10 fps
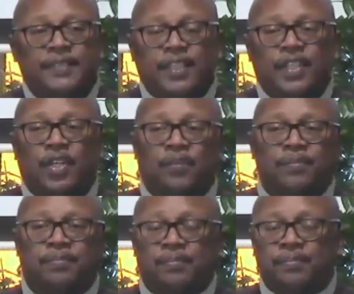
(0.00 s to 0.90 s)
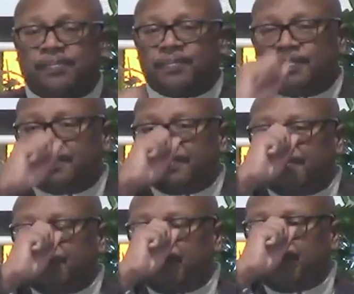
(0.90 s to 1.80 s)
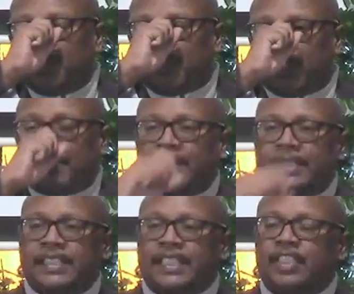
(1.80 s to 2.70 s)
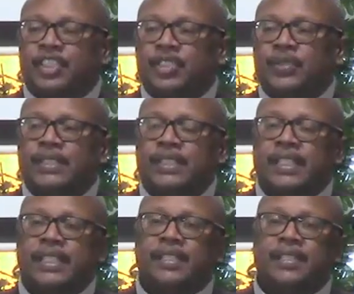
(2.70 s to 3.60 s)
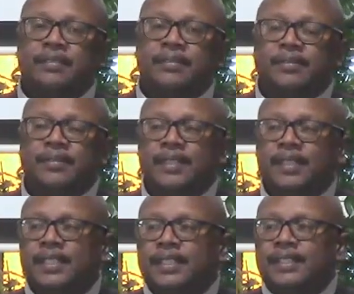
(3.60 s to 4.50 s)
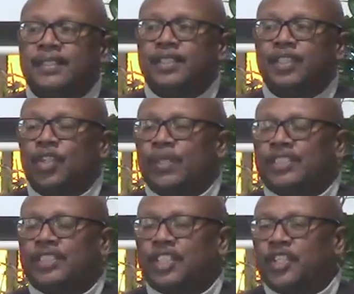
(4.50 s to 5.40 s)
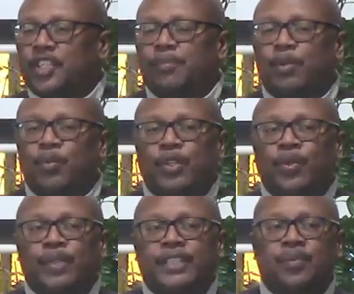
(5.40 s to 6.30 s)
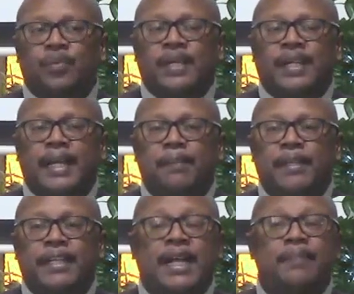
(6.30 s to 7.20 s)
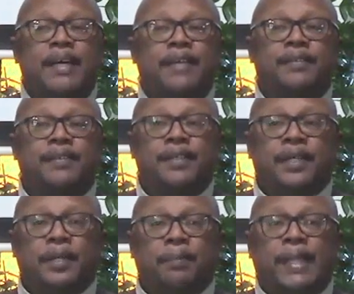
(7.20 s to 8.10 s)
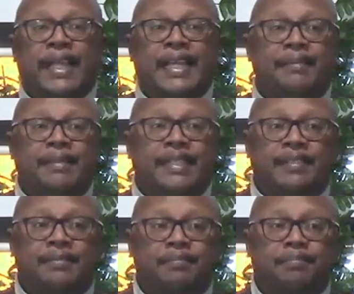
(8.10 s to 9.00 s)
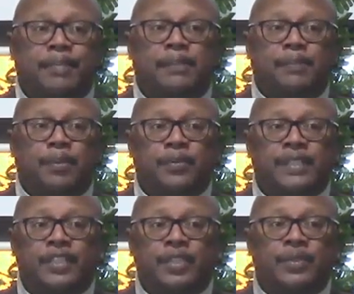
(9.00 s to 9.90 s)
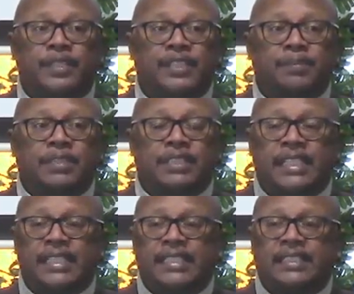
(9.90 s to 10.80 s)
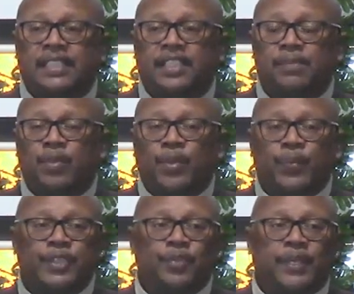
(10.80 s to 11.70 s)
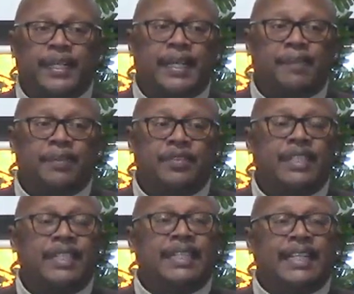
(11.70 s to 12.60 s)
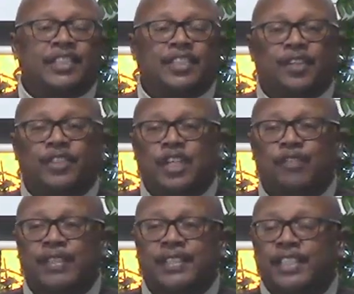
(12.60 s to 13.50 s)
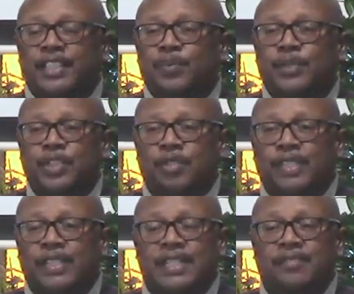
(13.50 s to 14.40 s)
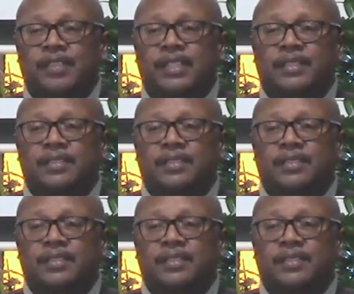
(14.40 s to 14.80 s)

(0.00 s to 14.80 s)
You know, you've heard about these gun shootings lately. You know what's the number one reason why it happened? And I'm not blaming people that do this. I'm just saying this is the number one reason why it happens. It starts off with an unresolved conflict.